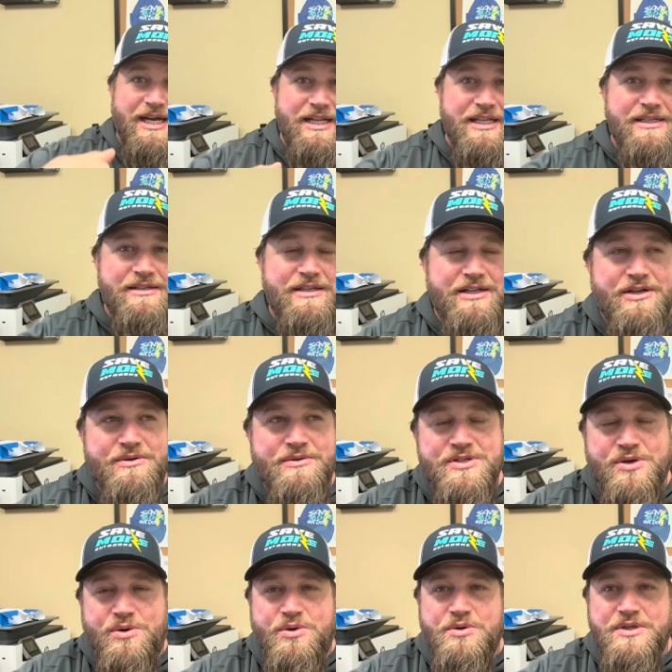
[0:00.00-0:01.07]
And, you know, it was
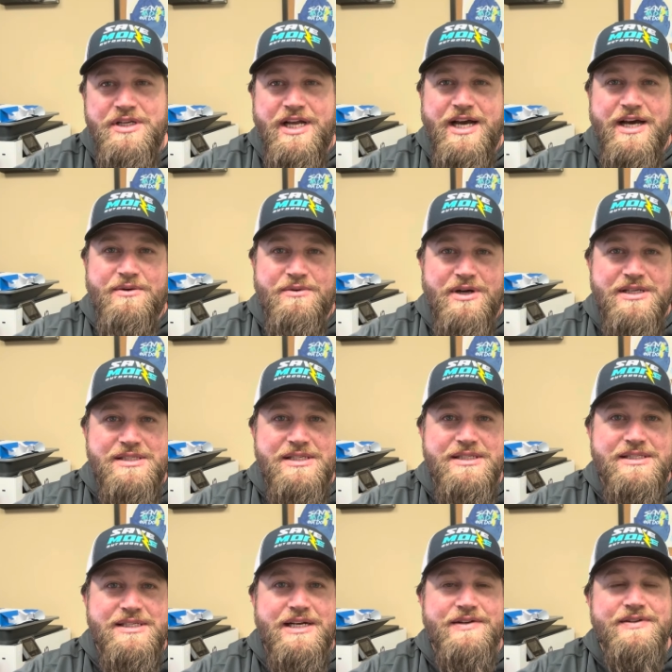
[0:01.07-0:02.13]
old and kind of rusted
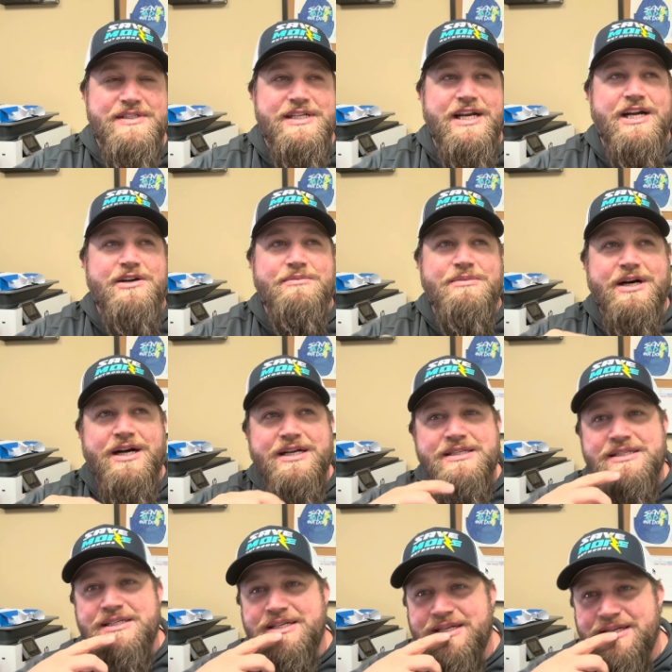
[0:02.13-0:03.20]
inside of his tackle box.